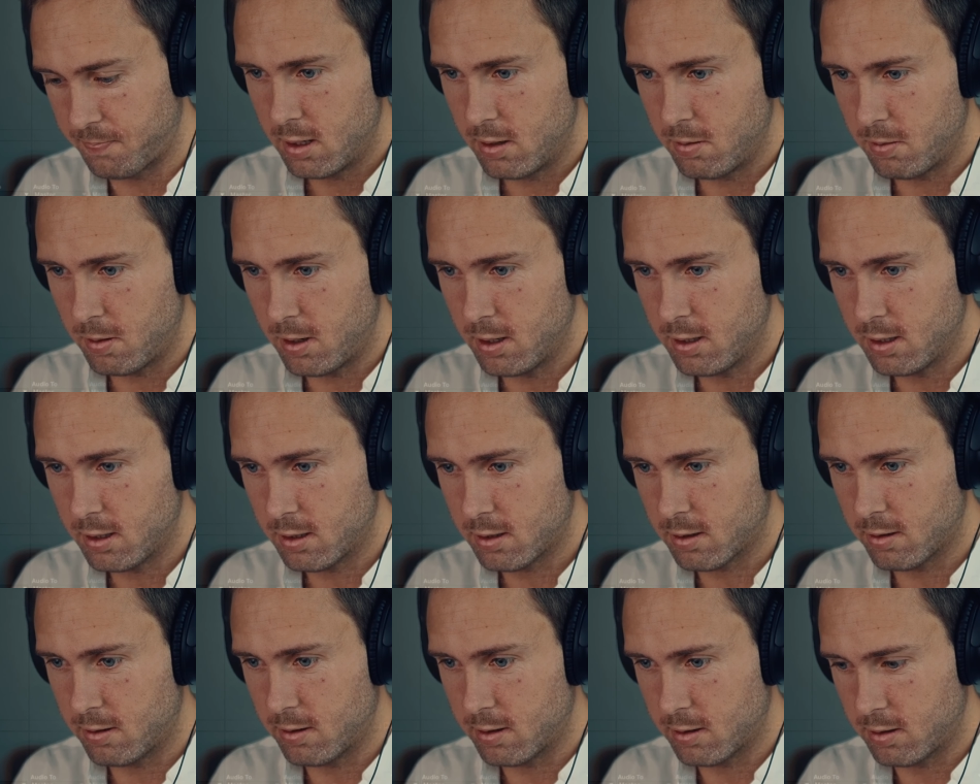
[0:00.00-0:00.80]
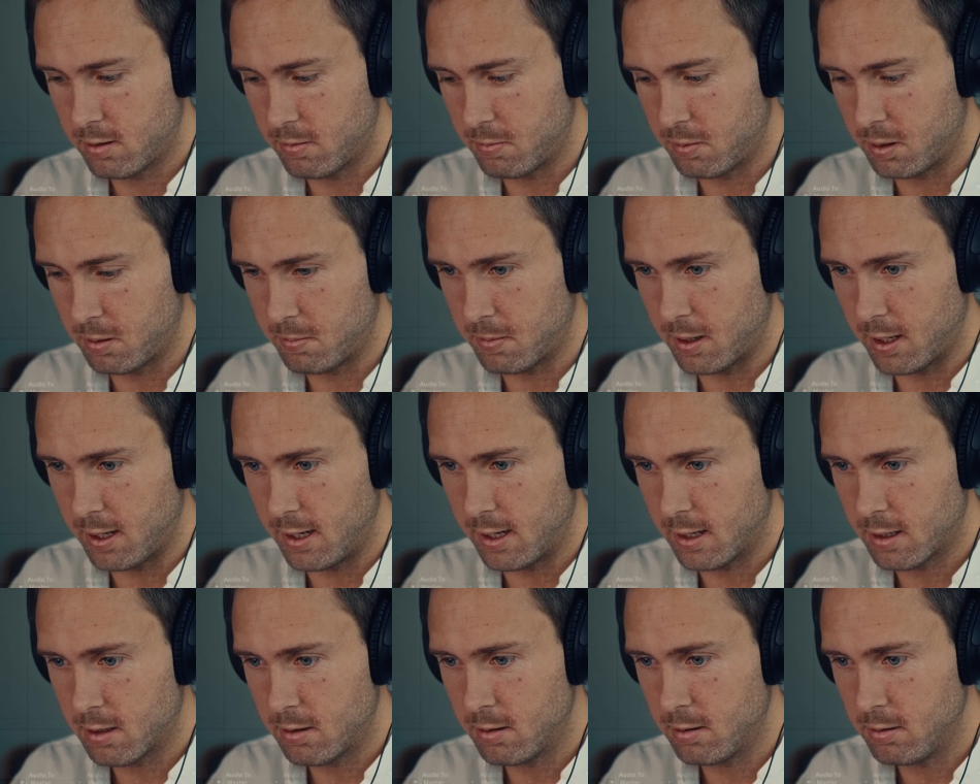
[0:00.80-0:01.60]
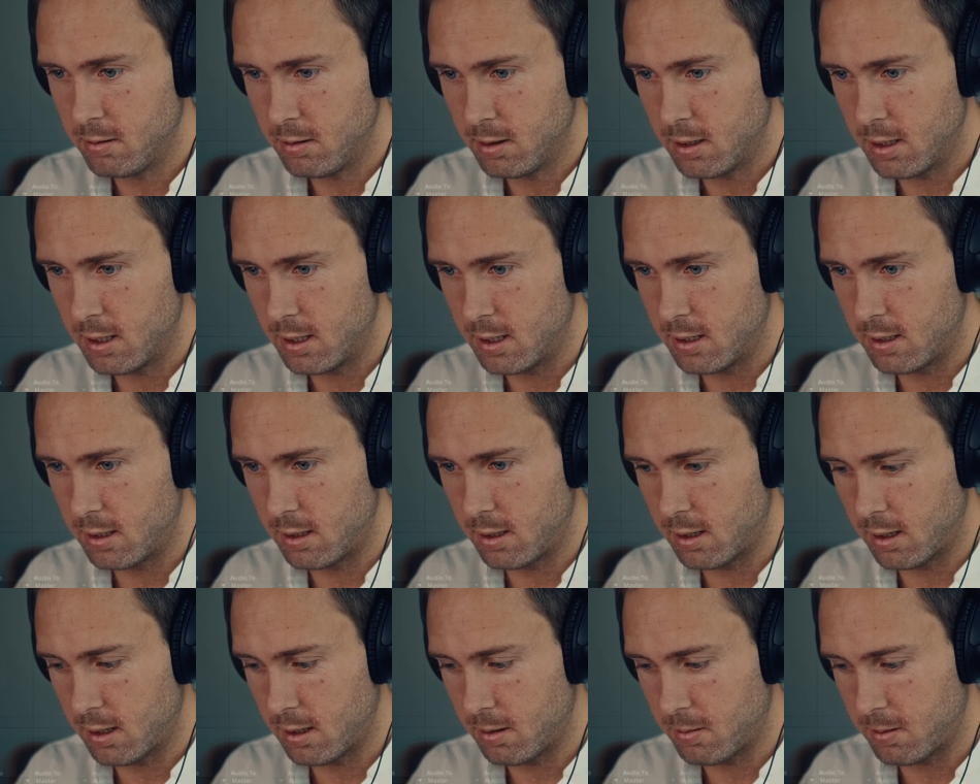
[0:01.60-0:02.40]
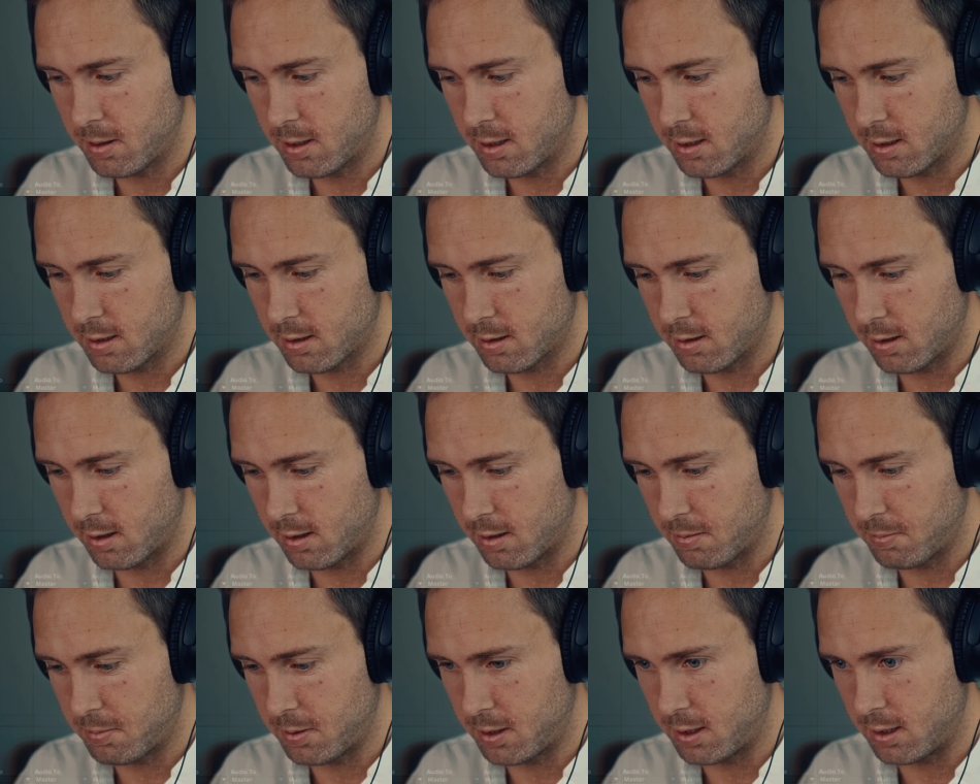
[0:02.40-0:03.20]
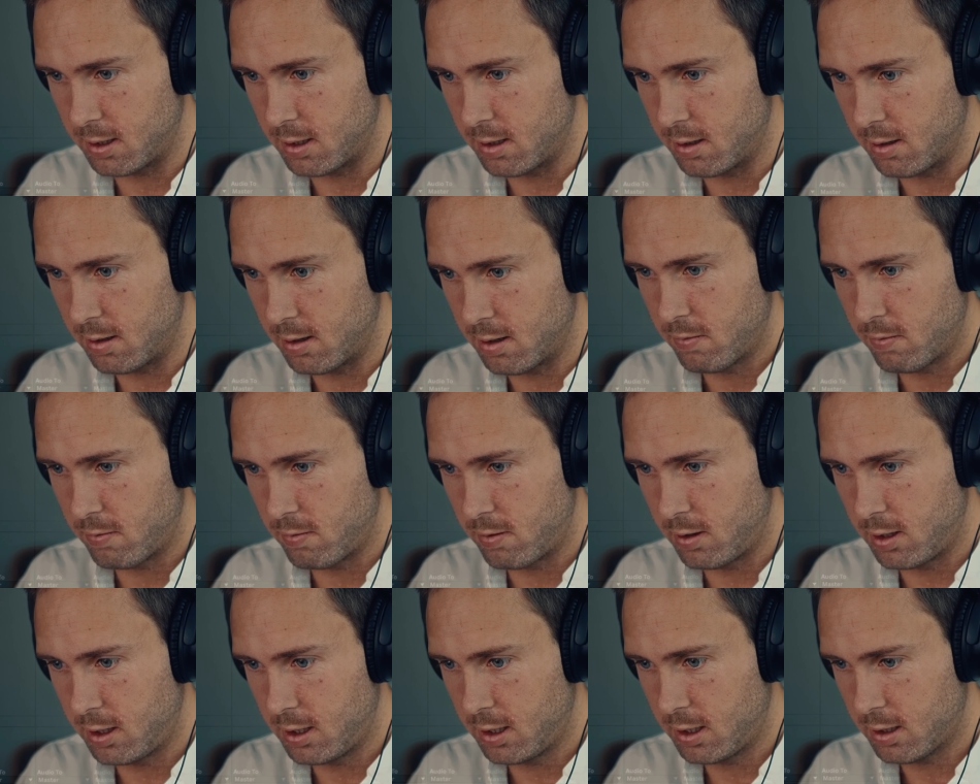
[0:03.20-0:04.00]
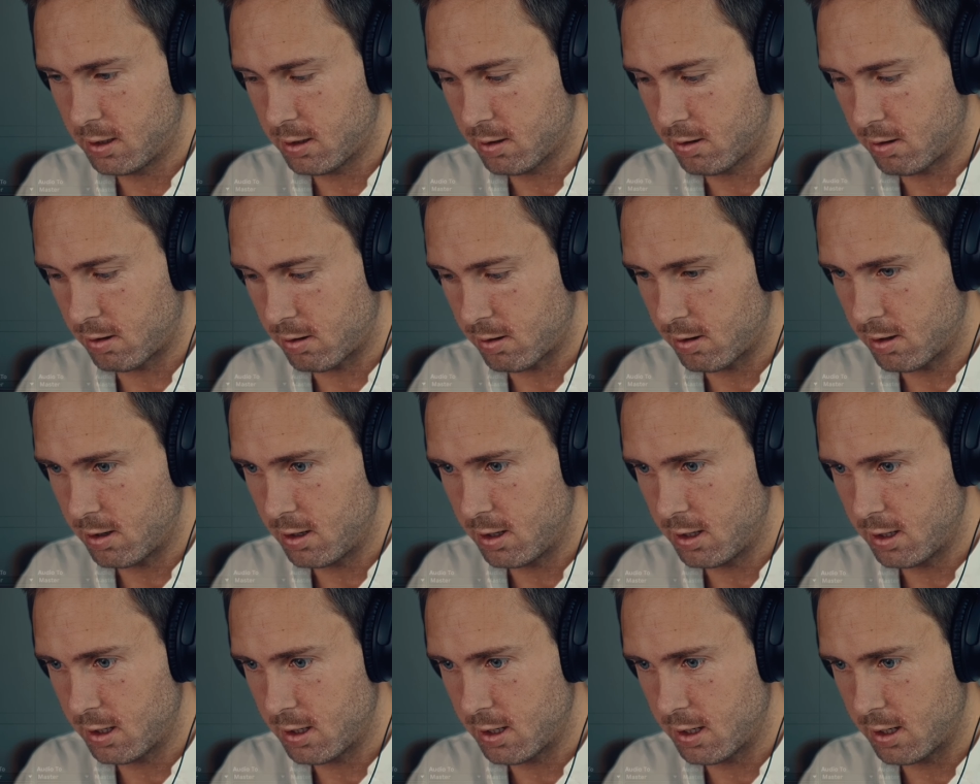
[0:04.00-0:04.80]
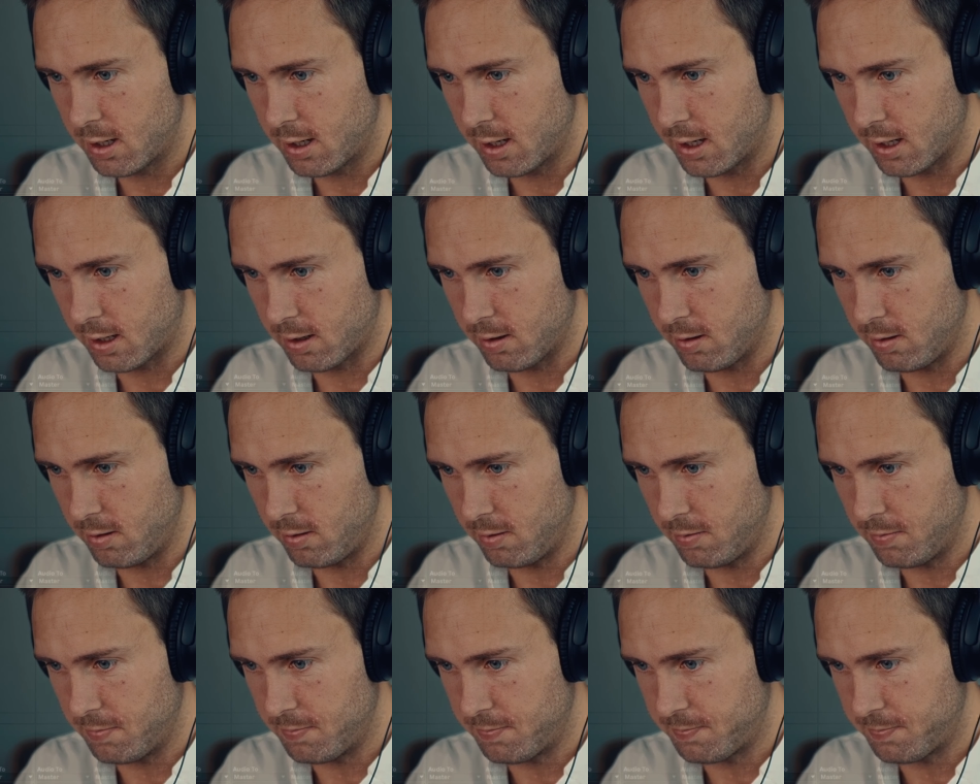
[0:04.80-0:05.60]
The one is going to be my echo and the other one is gonna be record echo.